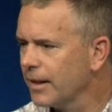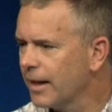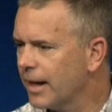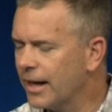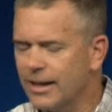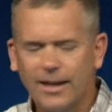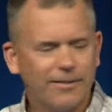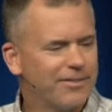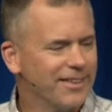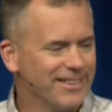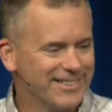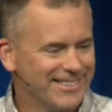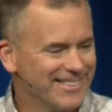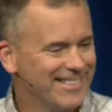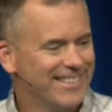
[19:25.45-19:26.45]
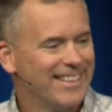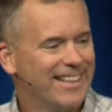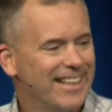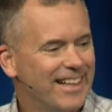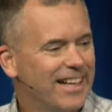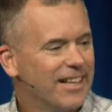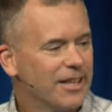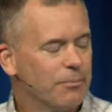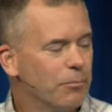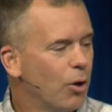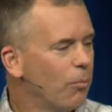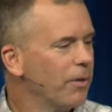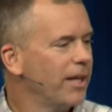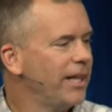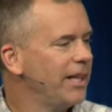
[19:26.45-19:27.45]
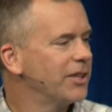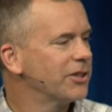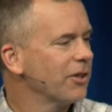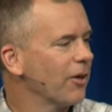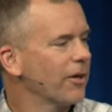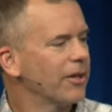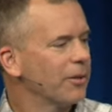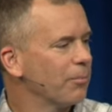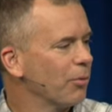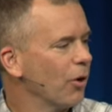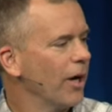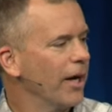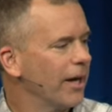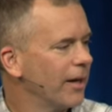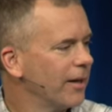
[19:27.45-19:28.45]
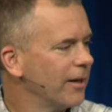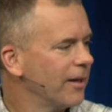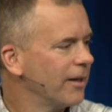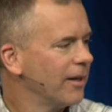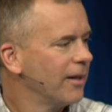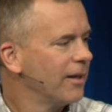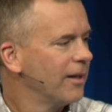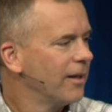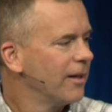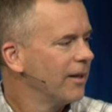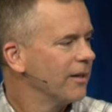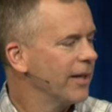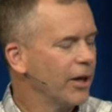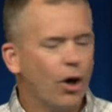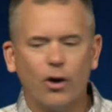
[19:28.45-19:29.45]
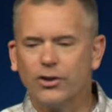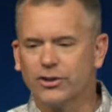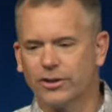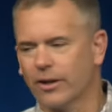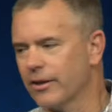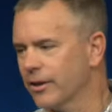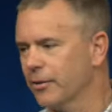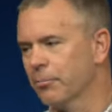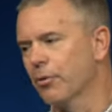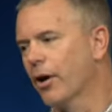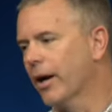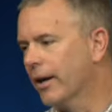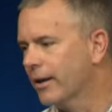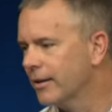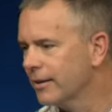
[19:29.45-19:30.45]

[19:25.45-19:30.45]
And I love this. The moment he started to pray, they all started to pray.